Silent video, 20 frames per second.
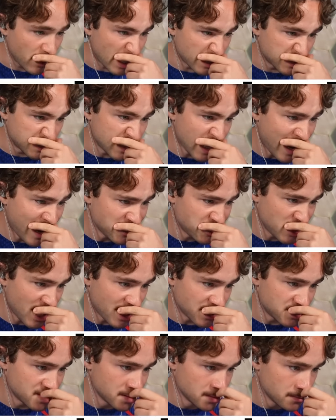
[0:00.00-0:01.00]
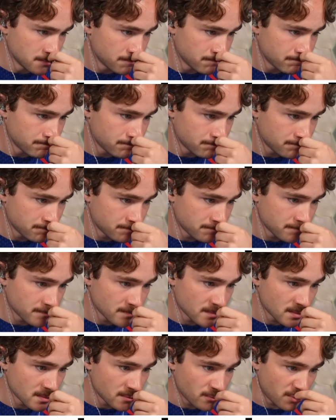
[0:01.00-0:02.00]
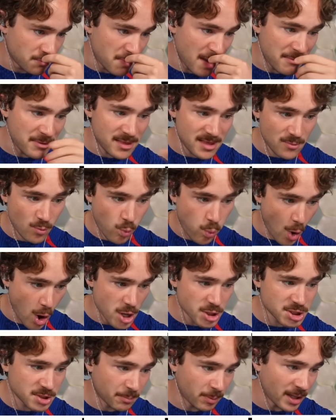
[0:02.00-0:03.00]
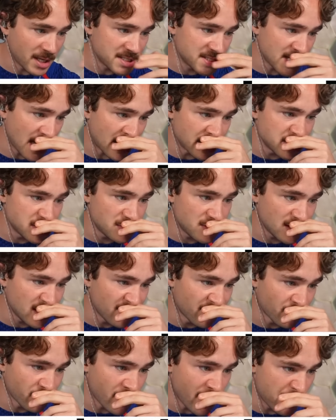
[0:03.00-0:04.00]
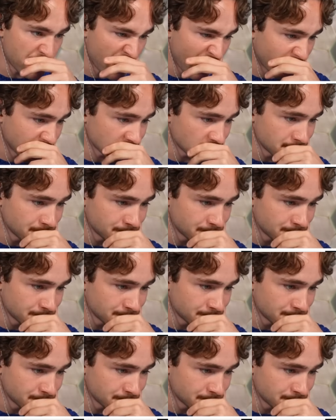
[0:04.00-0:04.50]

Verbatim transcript: got Sanchez with maybe the worst play styles you could give a right back.